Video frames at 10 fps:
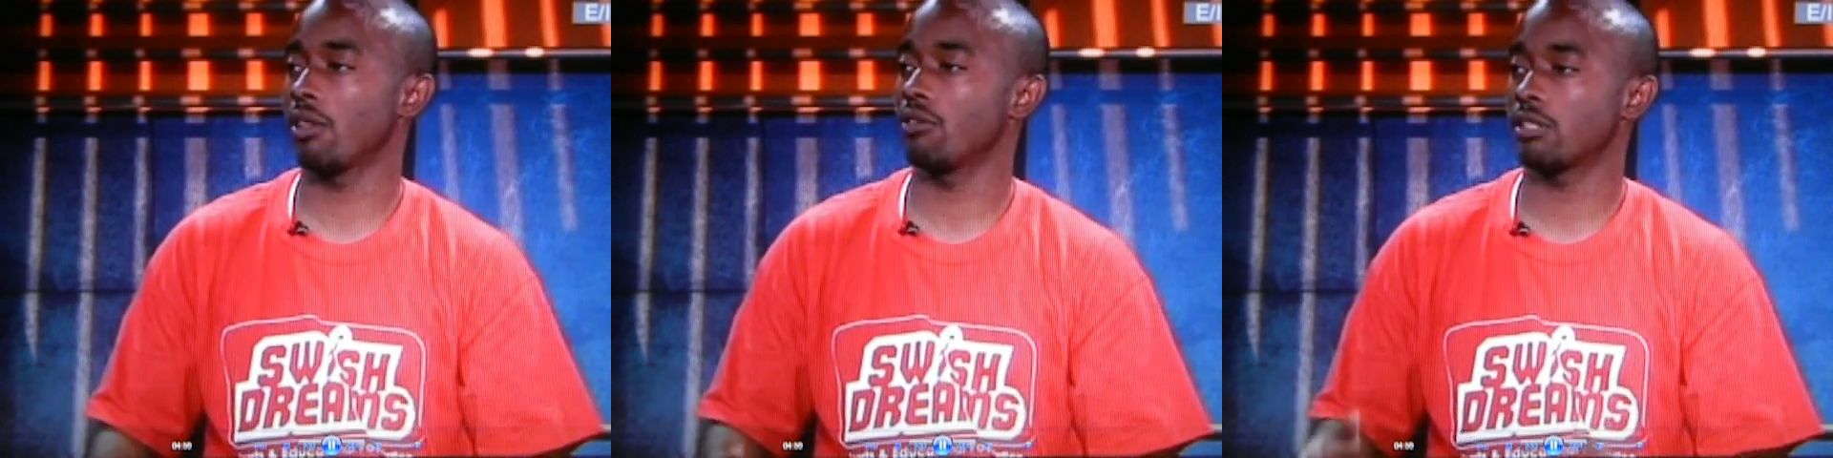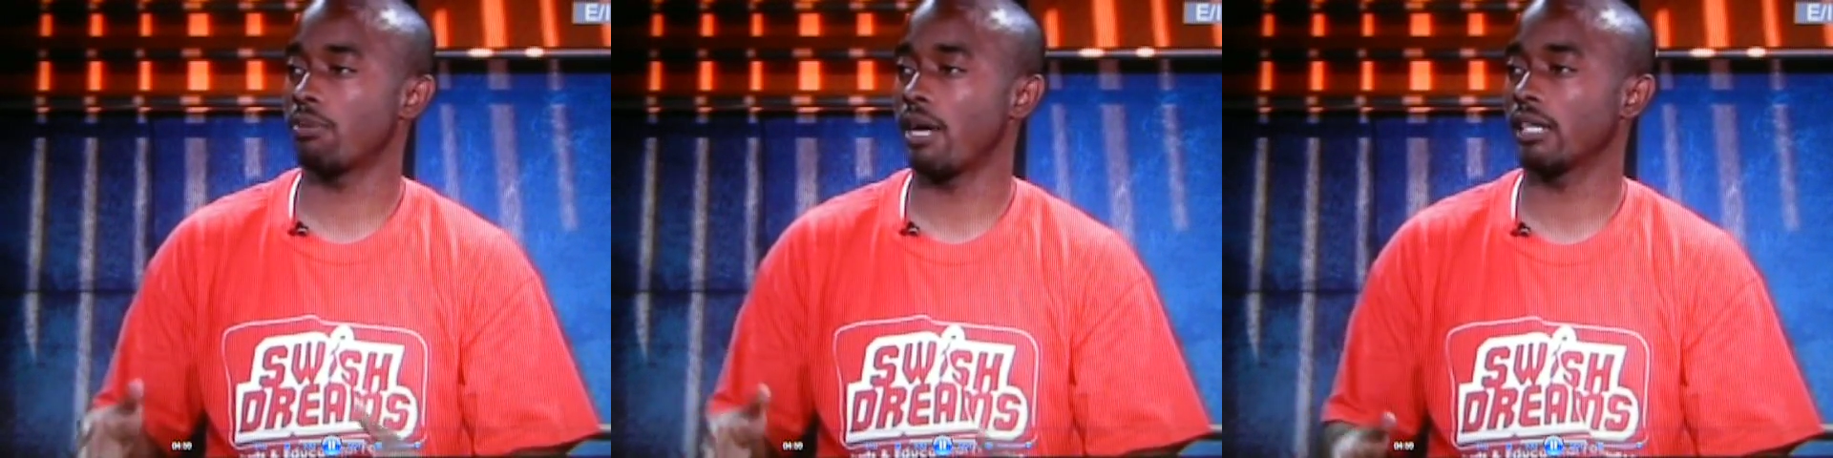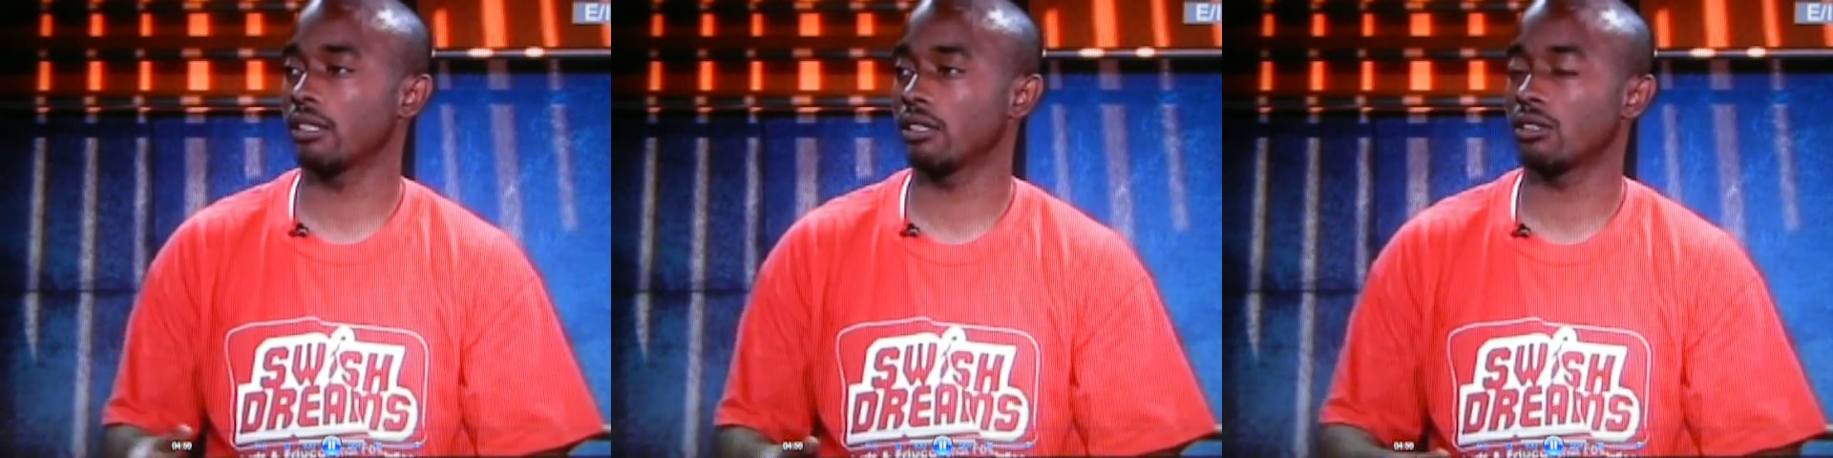whether it's
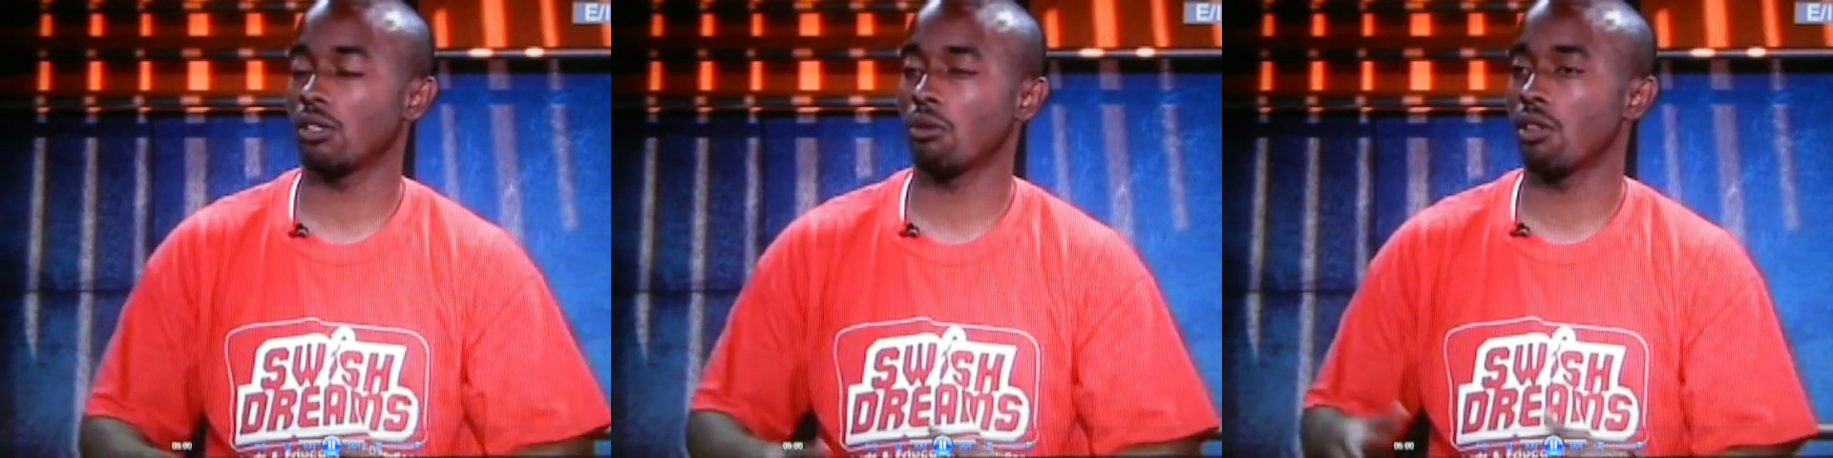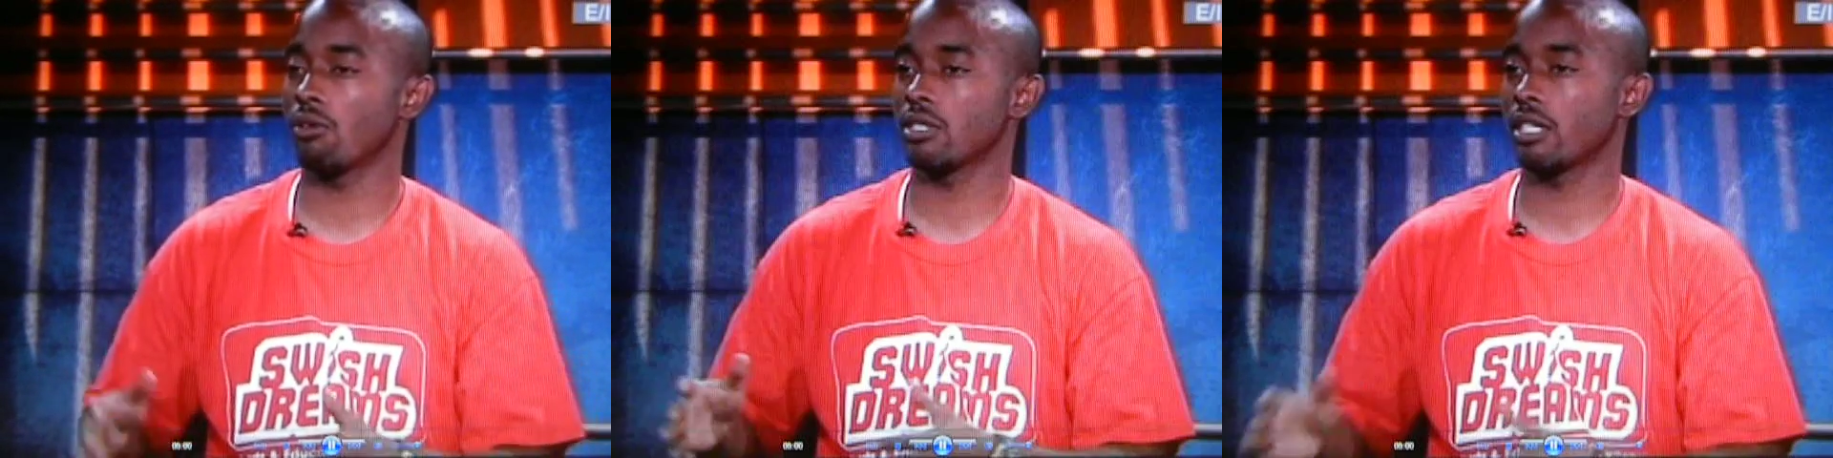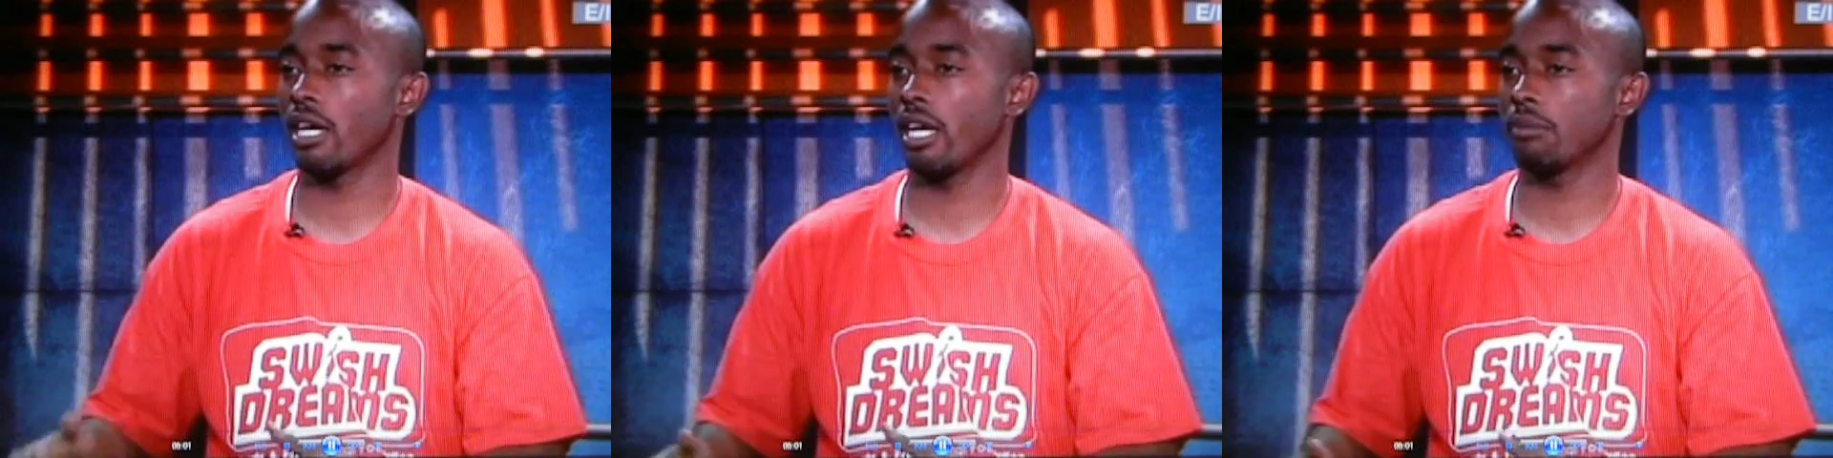practice or whether
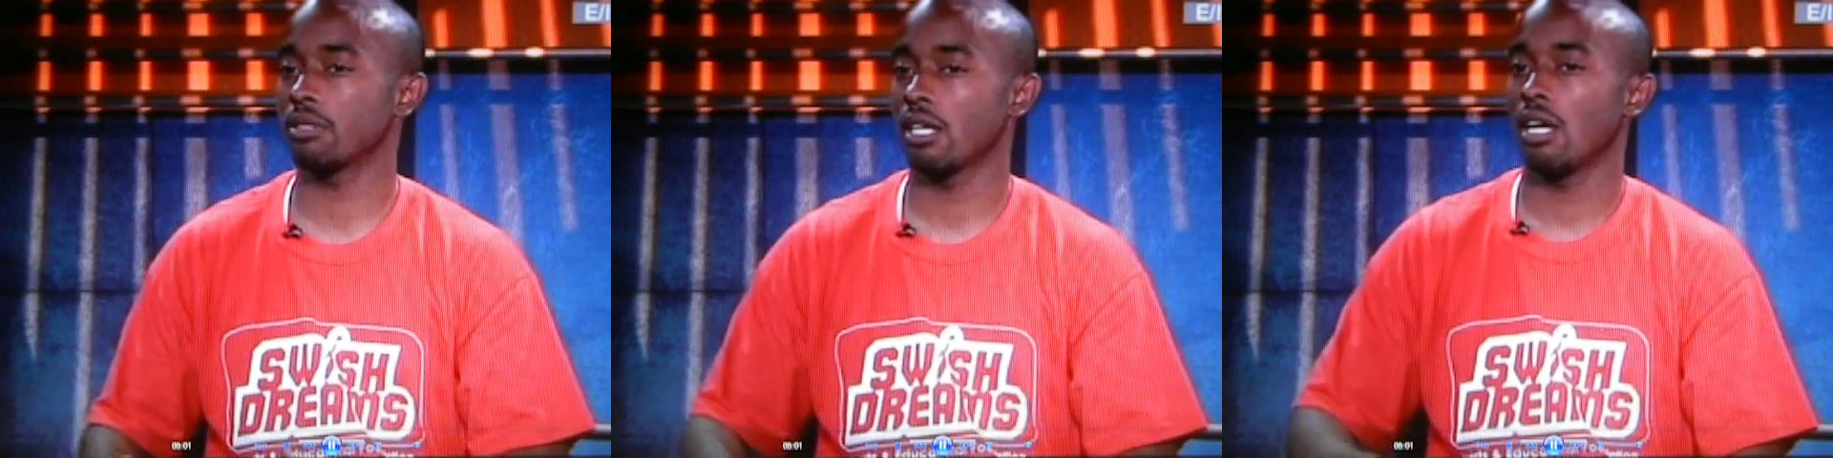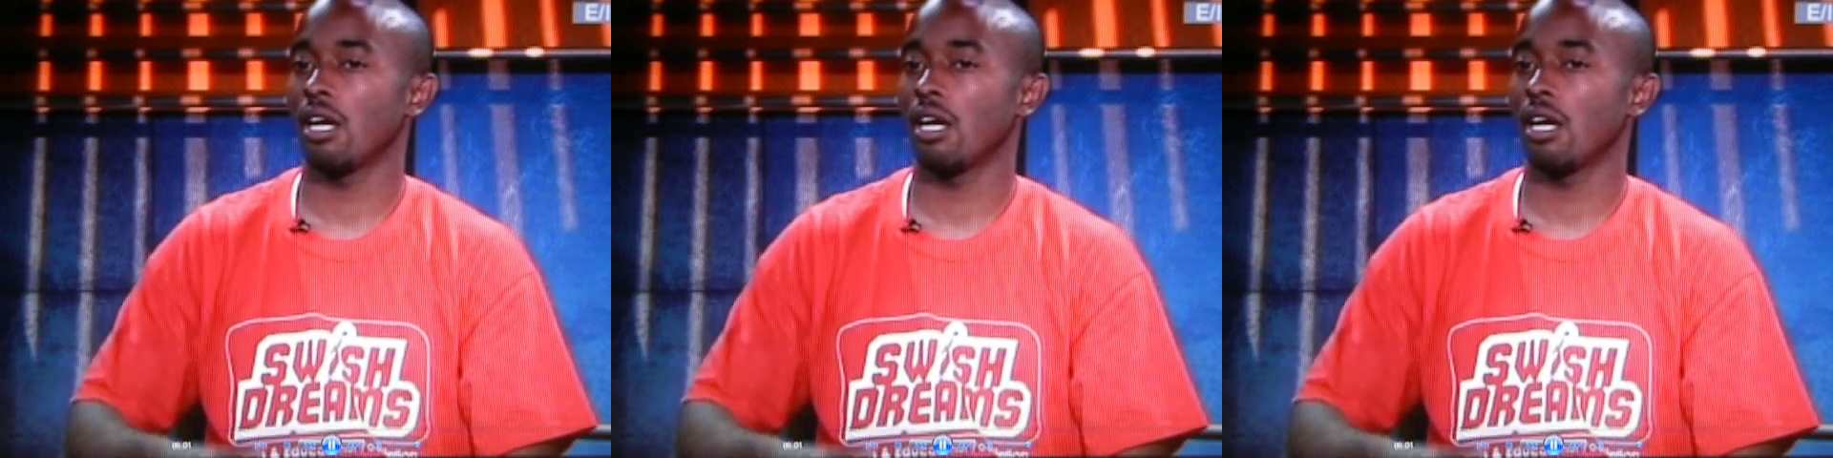it's games.